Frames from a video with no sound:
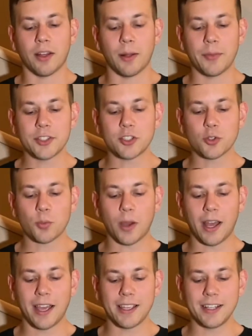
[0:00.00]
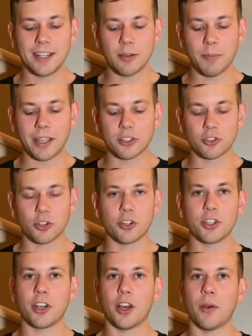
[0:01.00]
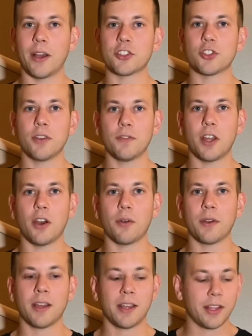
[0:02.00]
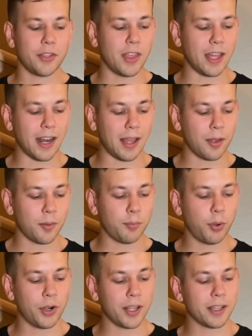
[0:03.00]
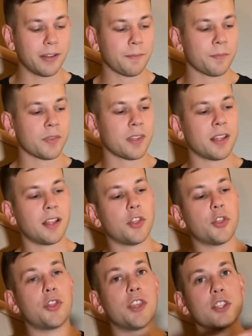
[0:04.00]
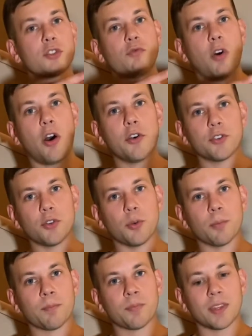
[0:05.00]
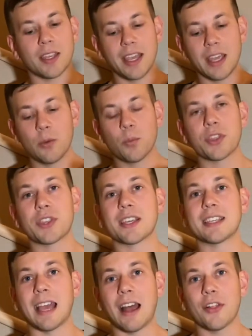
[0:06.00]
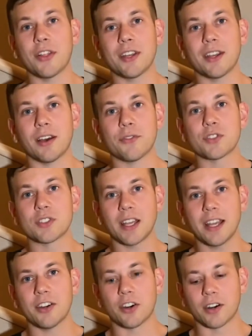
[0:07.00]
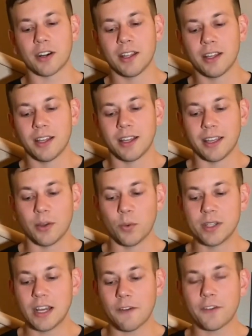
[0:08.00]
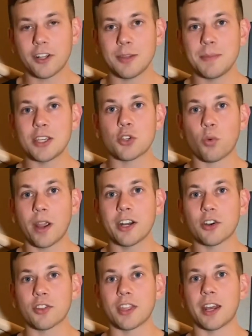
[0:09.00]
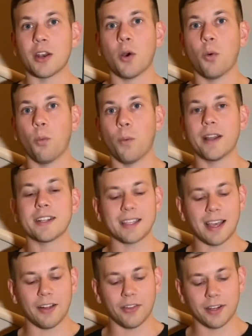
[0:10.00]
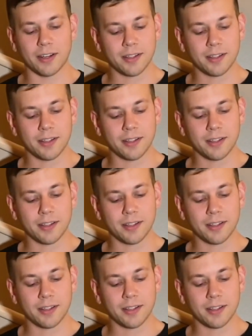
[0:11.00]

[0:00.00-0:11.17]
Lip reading: This is why you need to make sure, I should have known that putting this volume in with a gallon of cider would definitely be greater than 1 gallon.